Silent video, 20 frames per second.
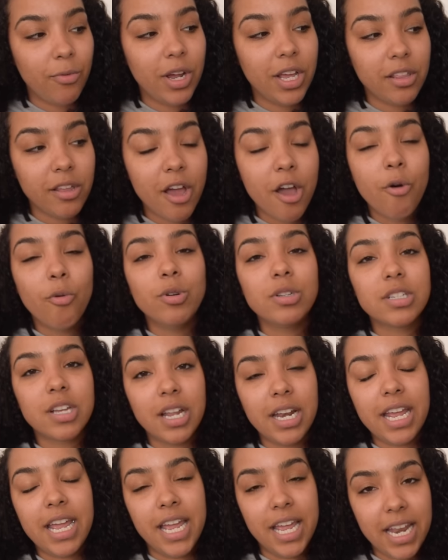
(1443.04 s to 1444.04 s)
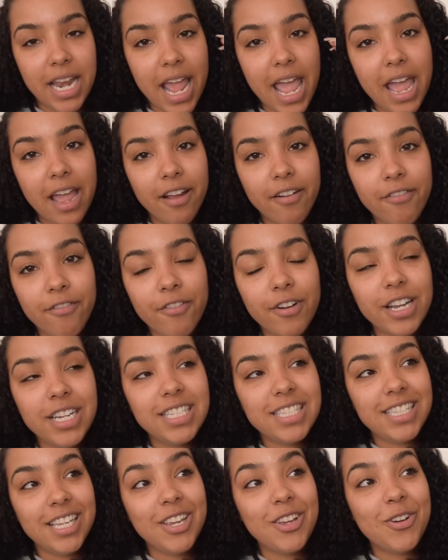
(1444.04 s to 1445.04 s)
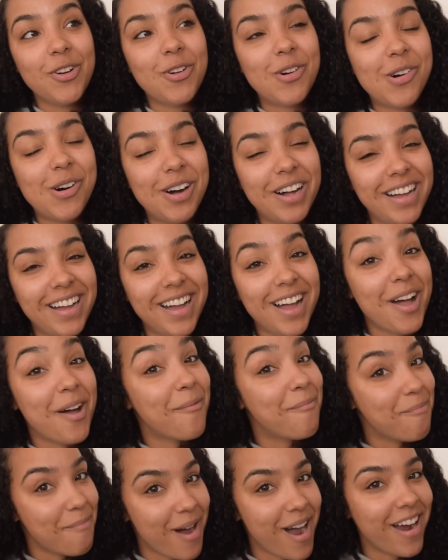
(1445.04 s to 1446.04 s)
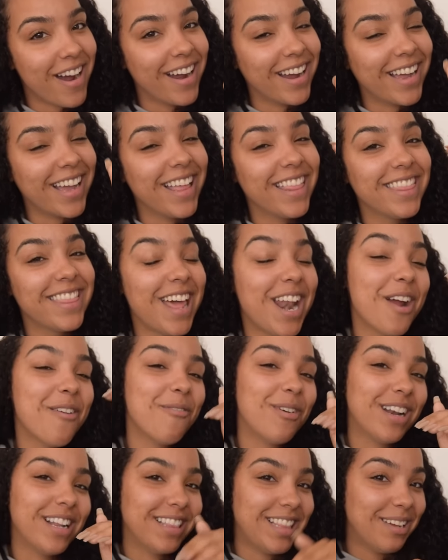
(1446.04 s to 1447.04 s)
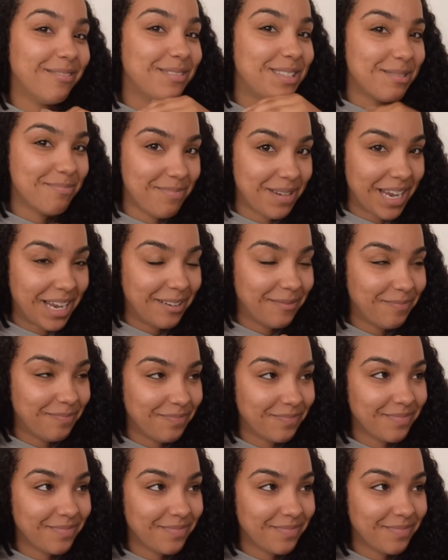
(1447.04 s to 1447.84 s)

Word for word: with was going to hit every single mark that I wanted them to be.